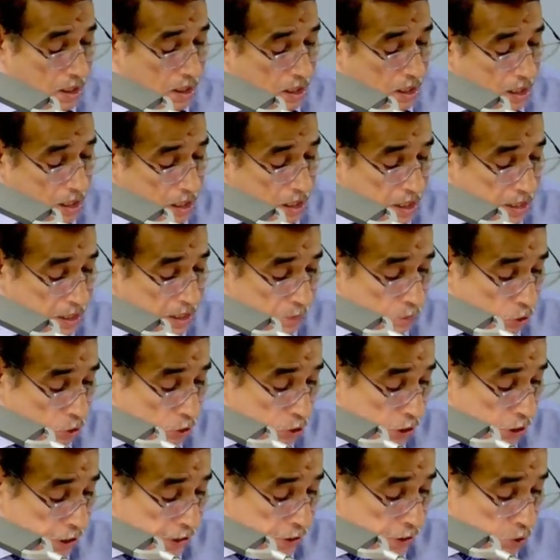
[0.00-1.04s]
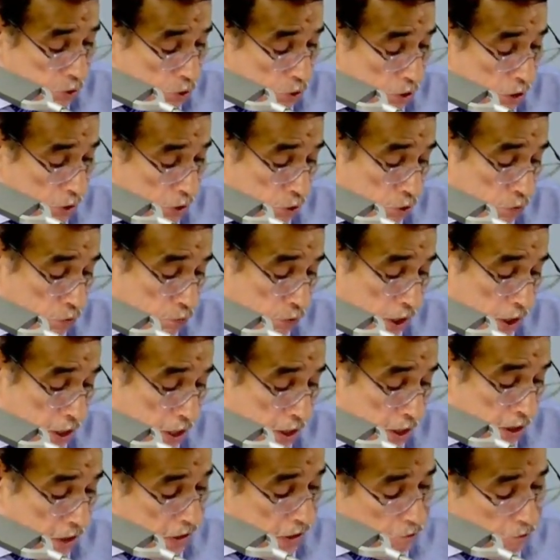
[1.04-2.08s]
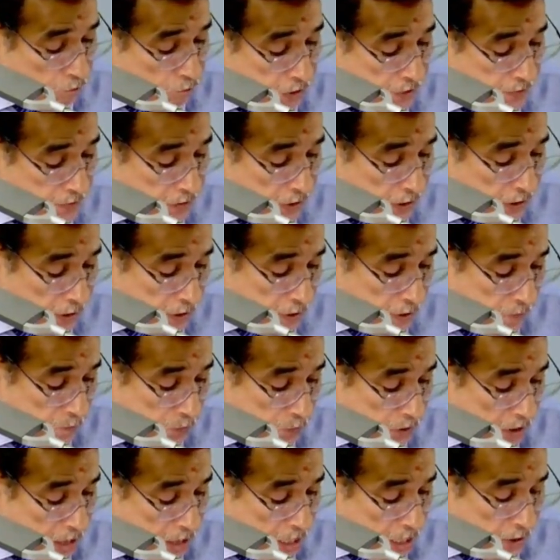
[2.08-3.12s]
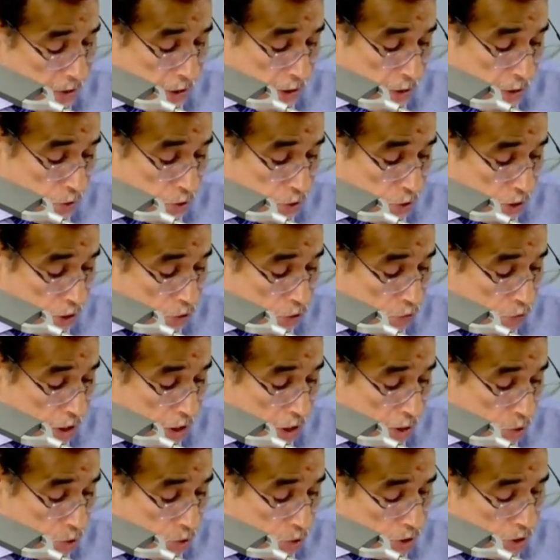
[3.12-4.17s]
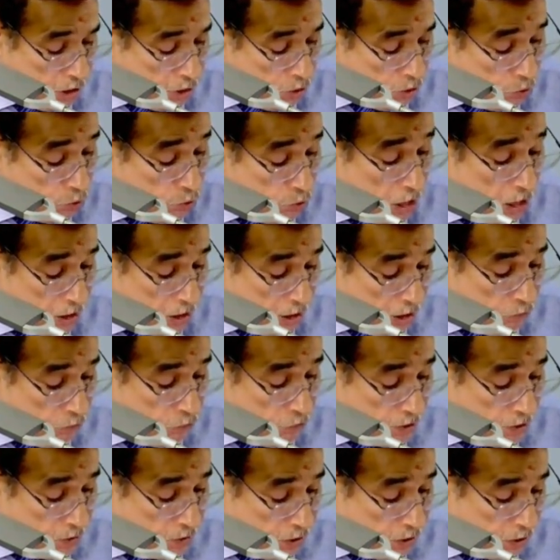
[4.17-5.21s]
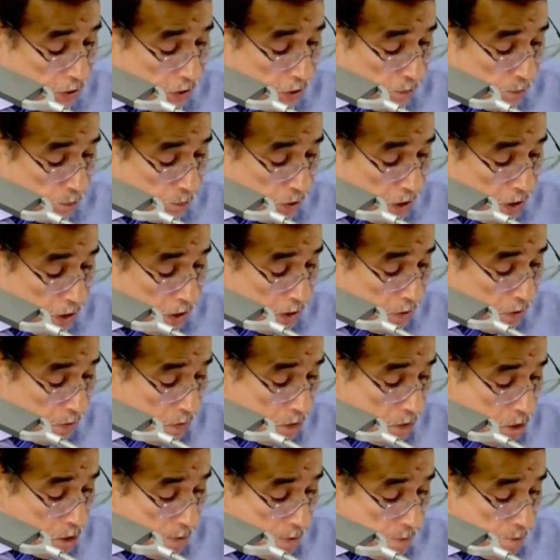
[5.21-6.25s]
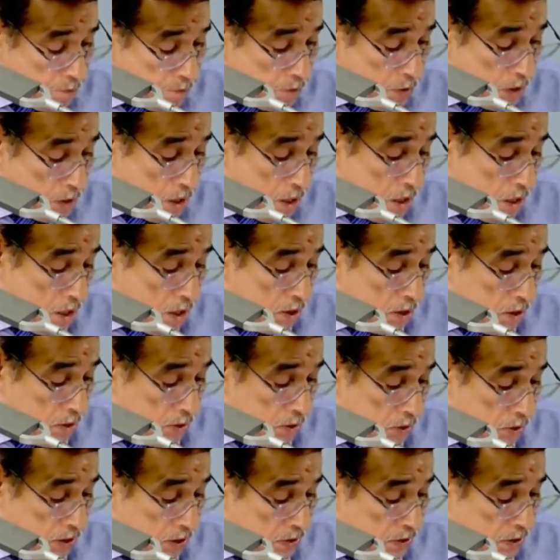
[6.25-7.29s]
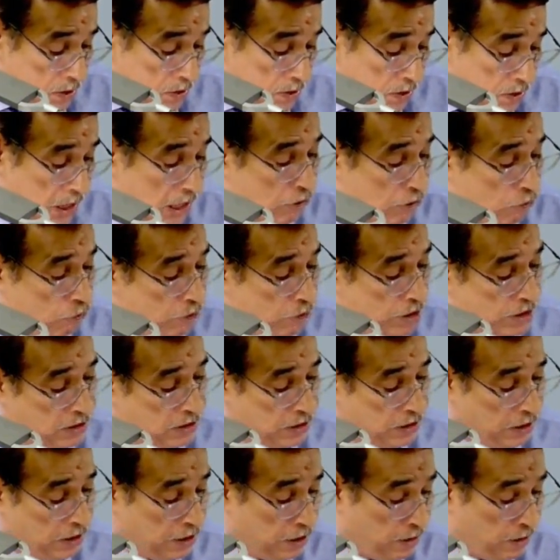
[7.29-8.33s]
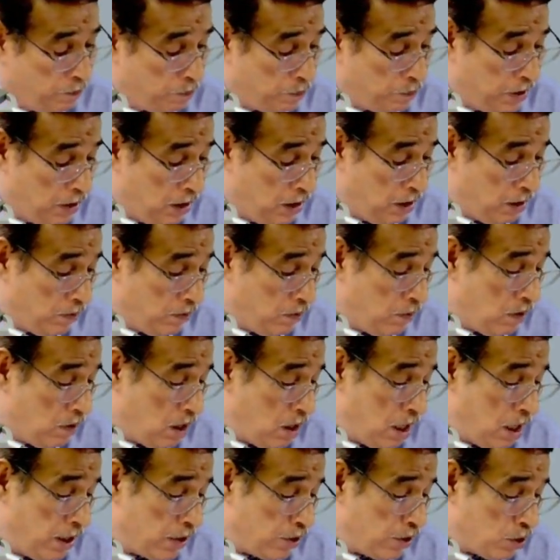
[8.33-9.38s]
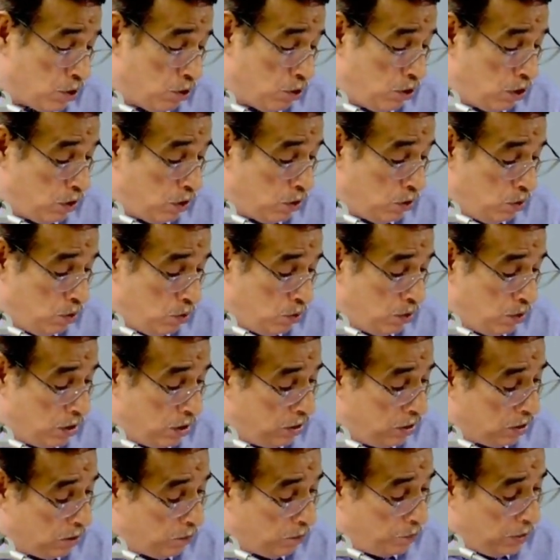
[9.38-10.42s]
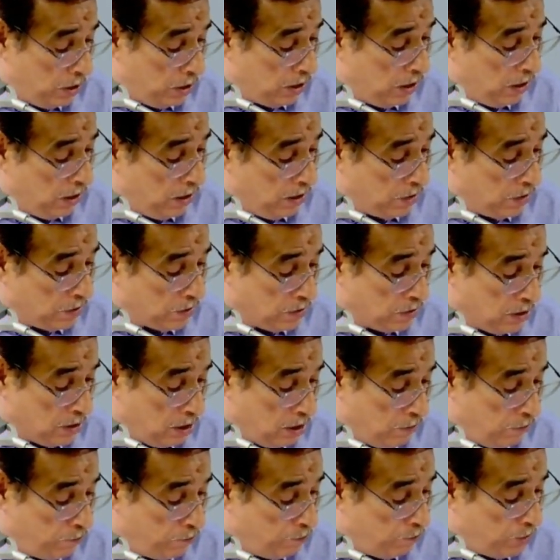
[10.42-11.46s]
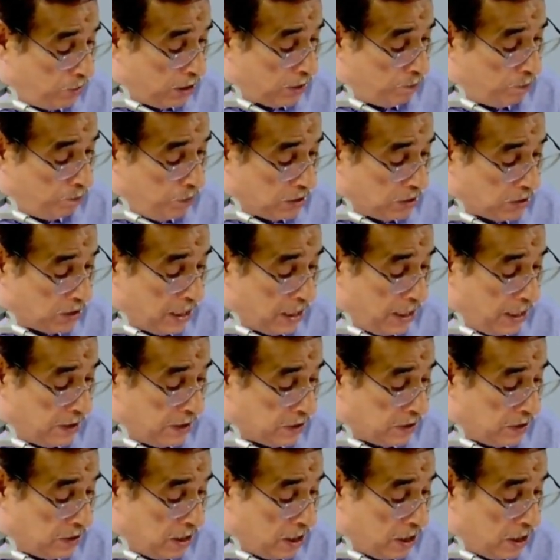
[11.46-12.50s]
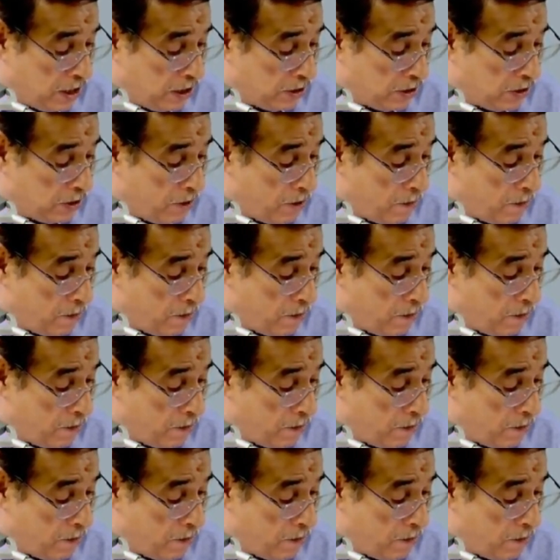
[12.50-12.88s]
I have already told you we are investing company. I need not require to tell you we are investor company. This is investee company. I told you in the beginning itself, but besides that,